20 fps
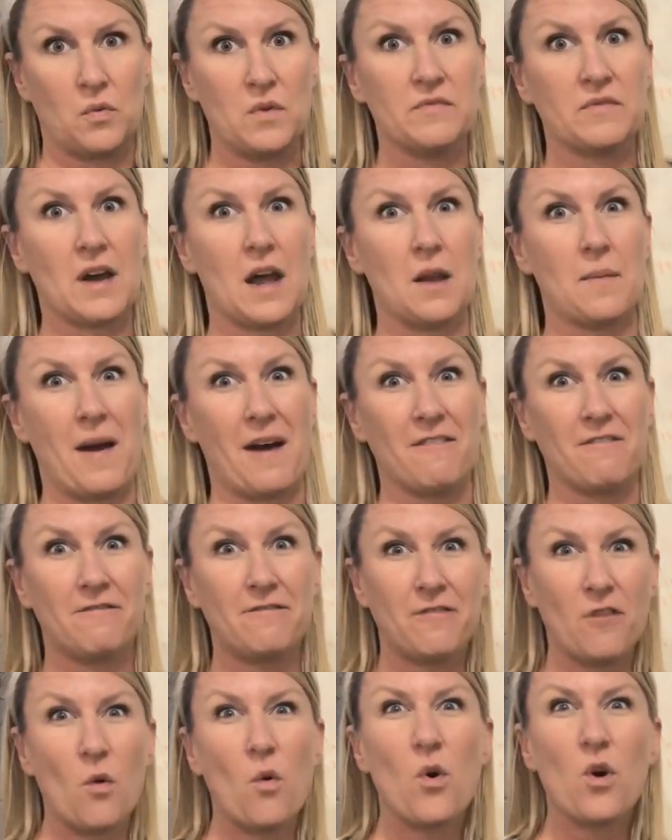we've got
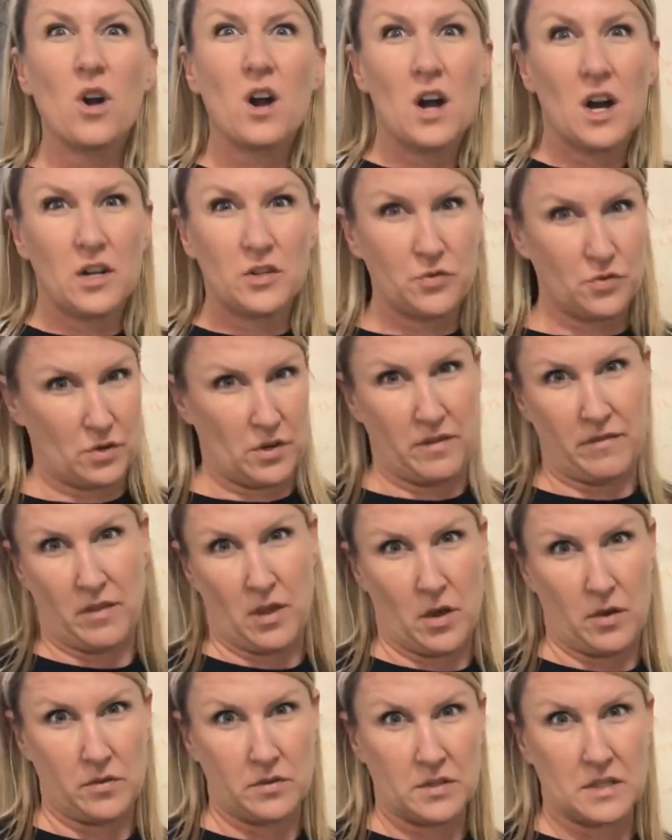about 400 of
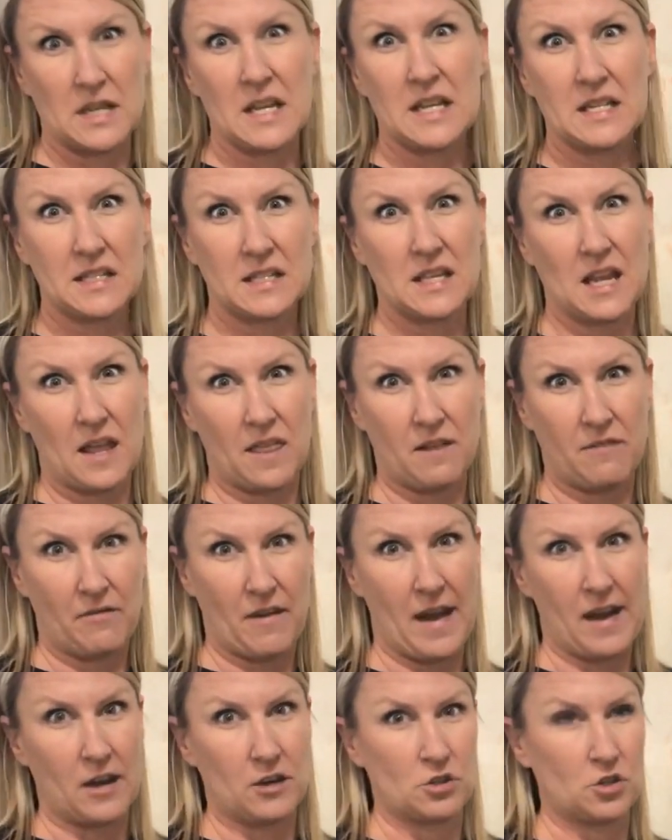those inside the
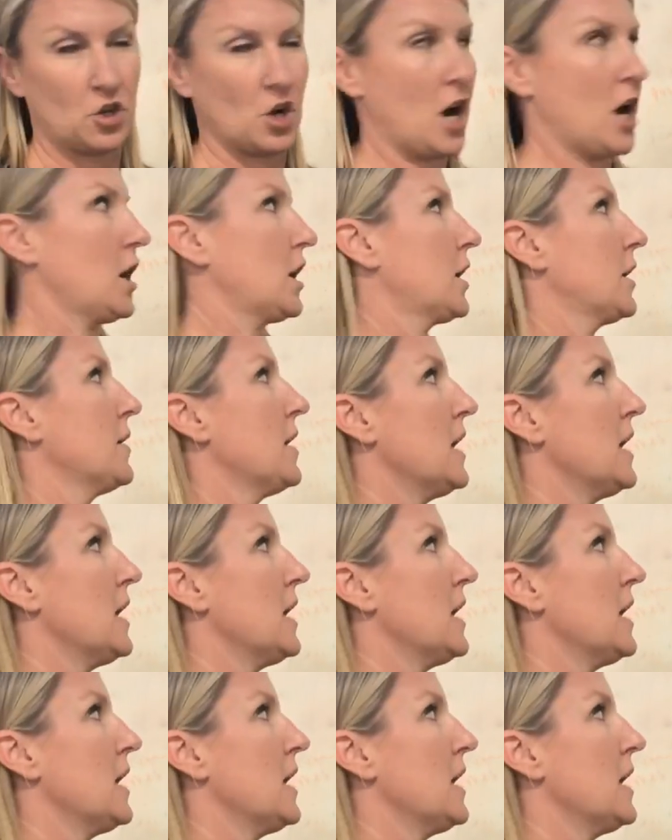fire truck.